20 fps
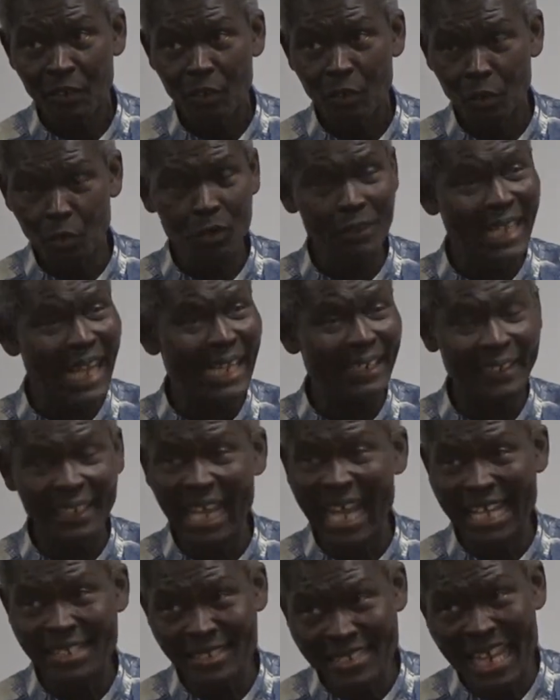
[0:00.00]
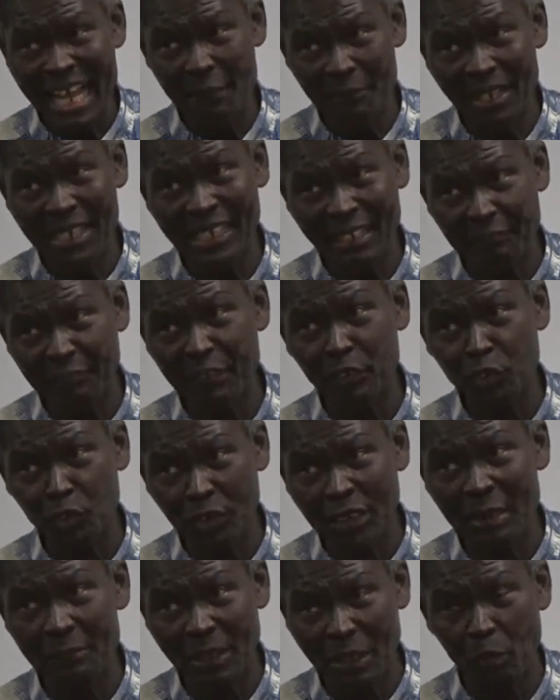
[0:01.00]
Look at the assignment given
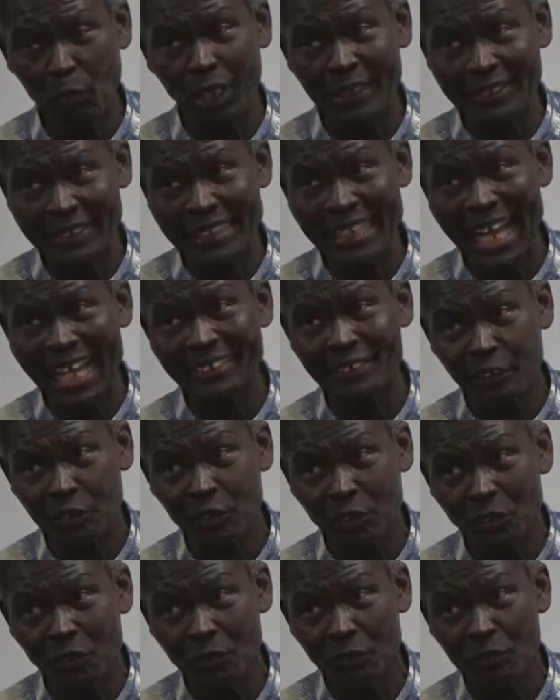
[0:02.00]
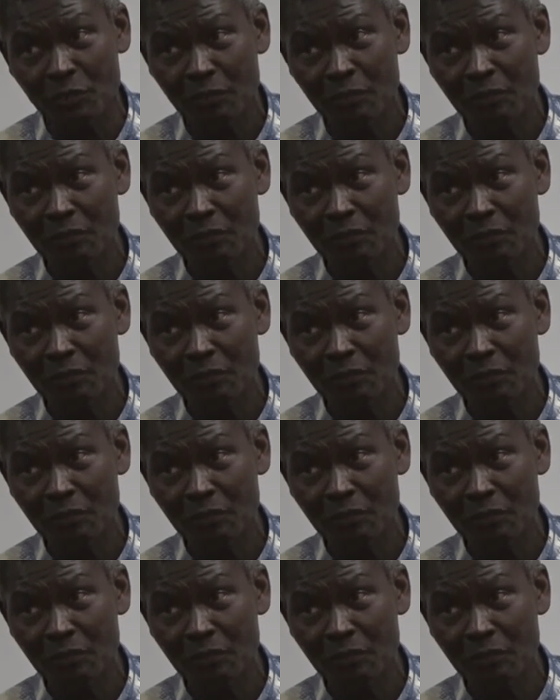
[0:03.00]
to him and what he had to do.